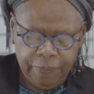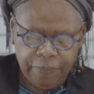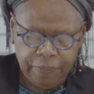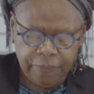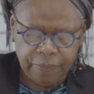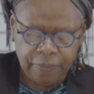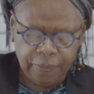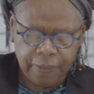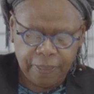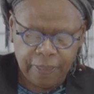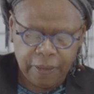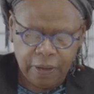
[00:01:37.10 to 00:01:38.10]

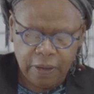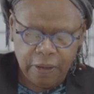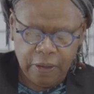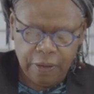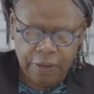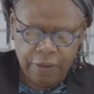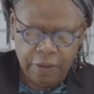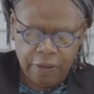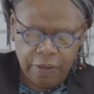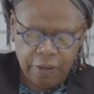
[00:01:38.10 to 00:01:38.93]
(silence)